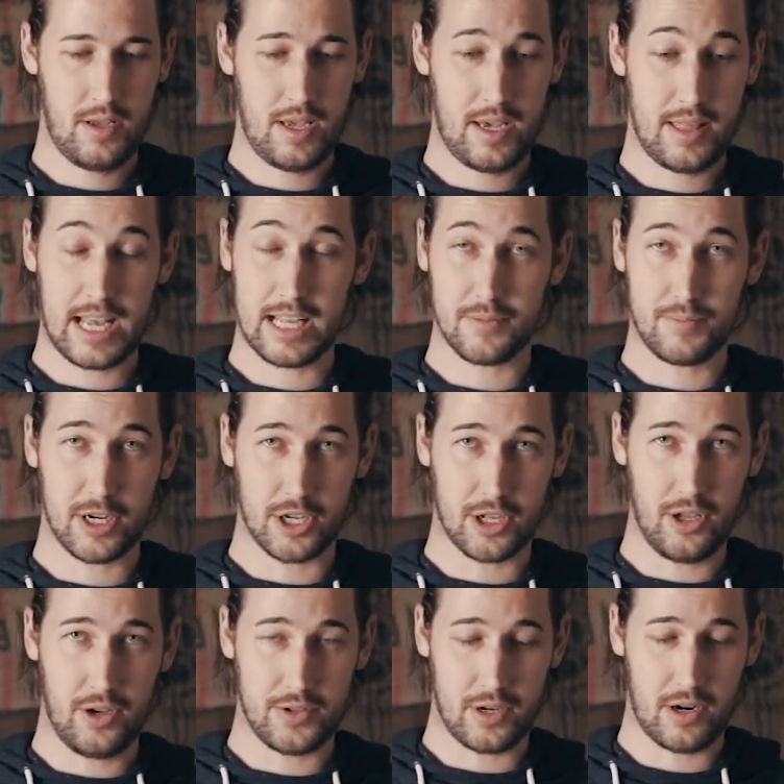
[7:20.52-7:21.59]
And that's much
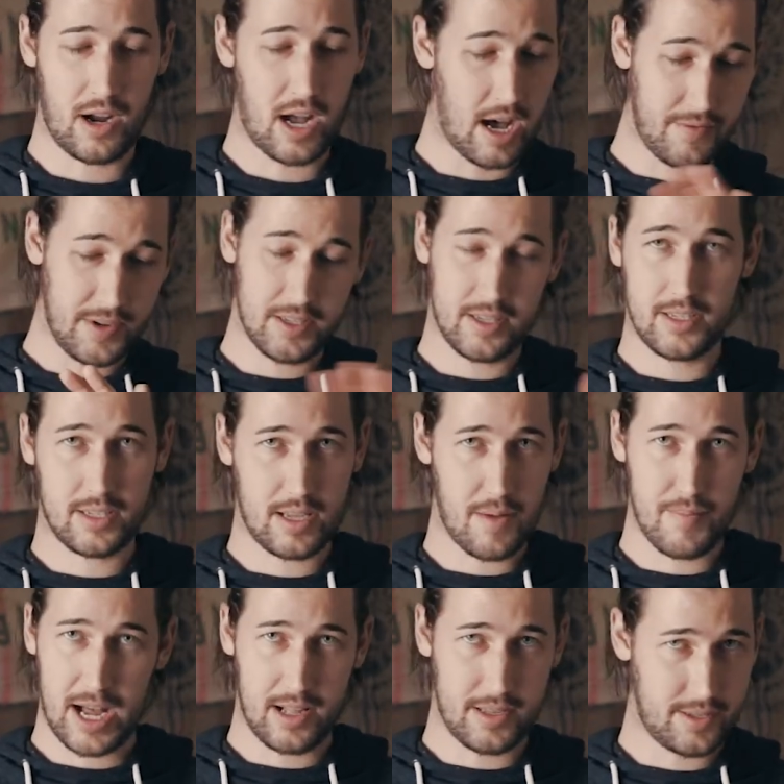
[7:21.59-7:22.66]
closer. Obviously it's not
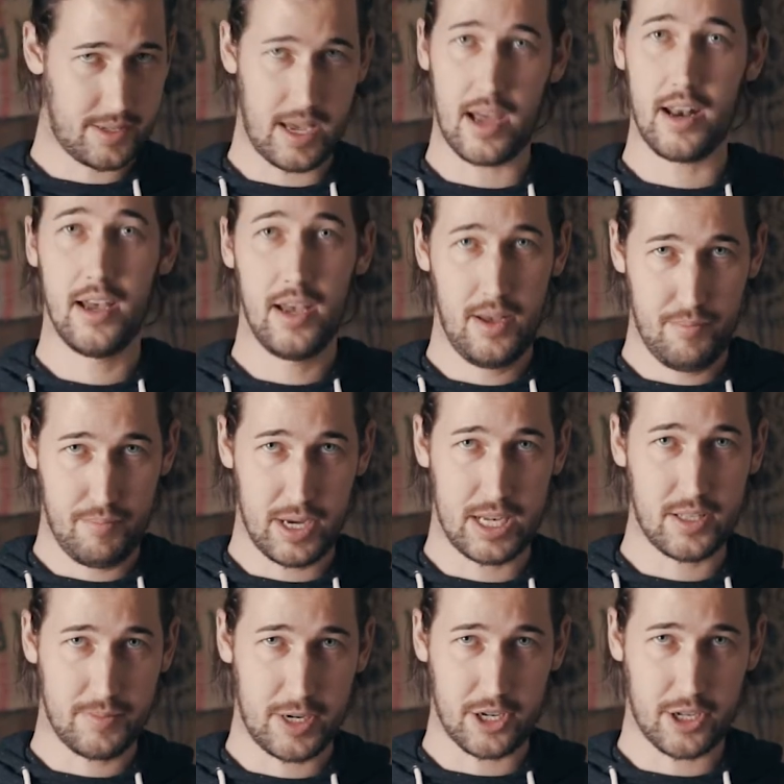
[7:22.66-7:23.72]
balanced yet, but
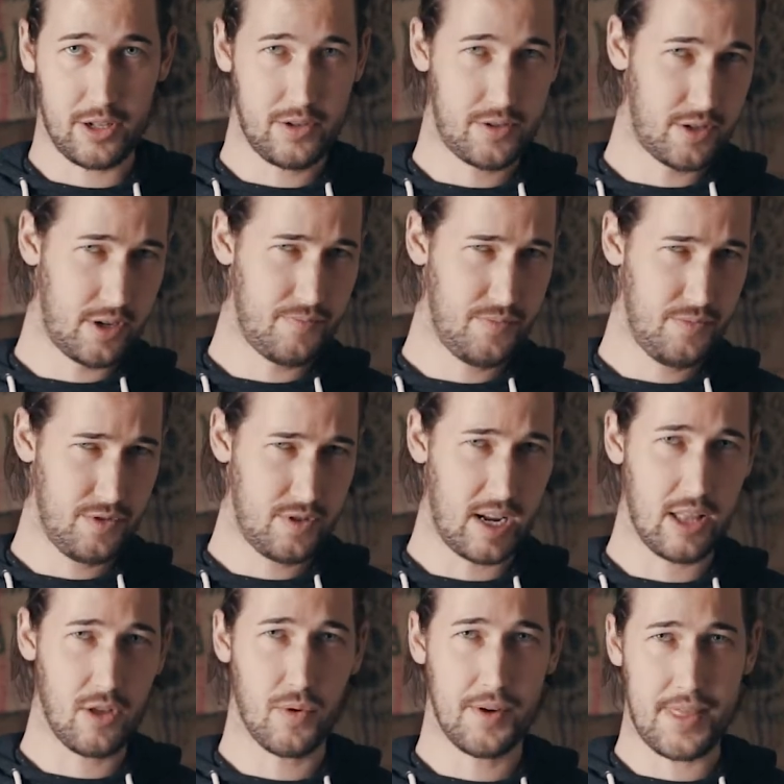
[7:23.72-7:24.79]
it's much closer. So
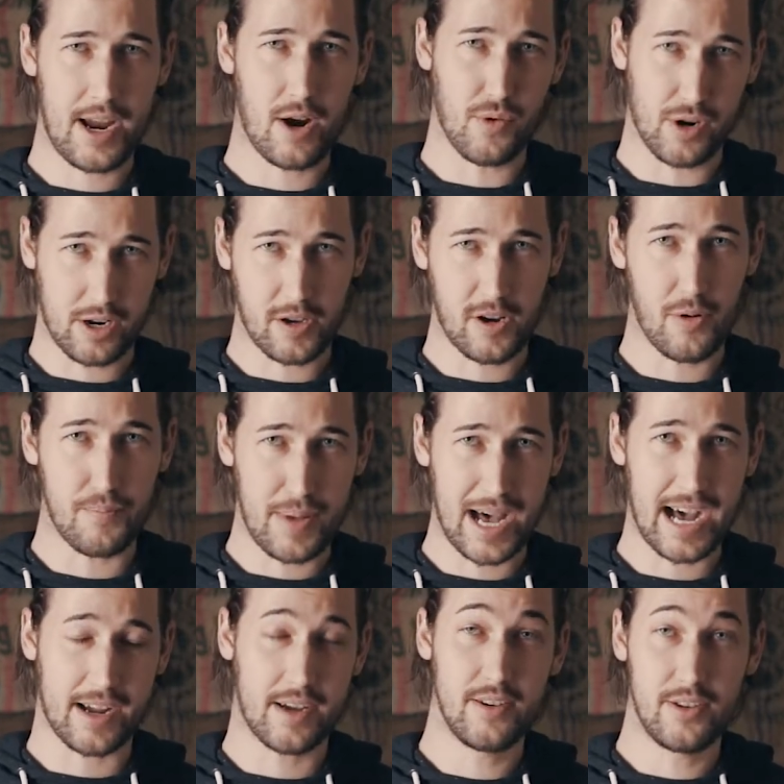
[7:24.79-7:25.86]
now that we're there, we're gonna go
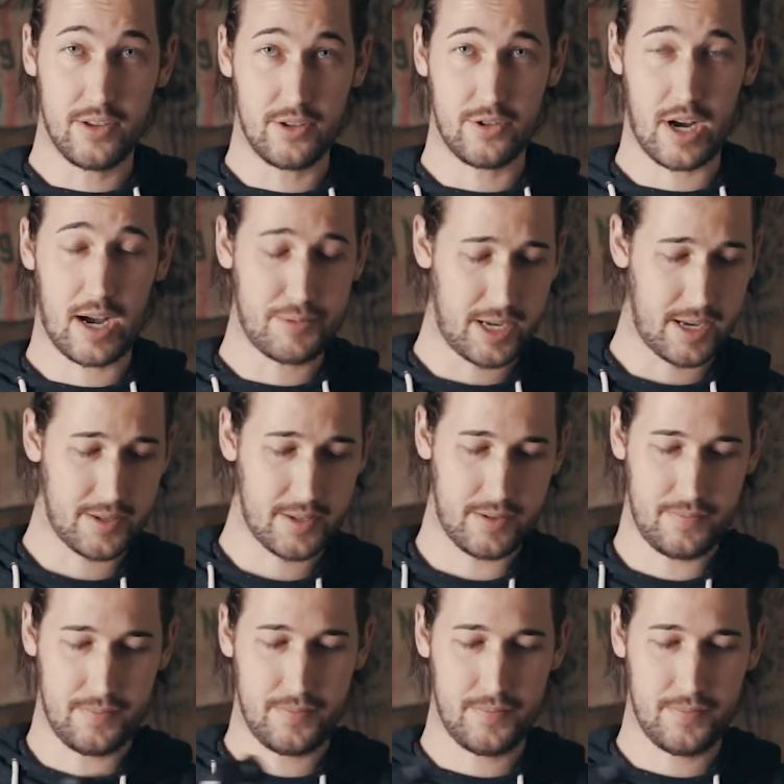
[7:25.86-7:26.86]
back to the drop test.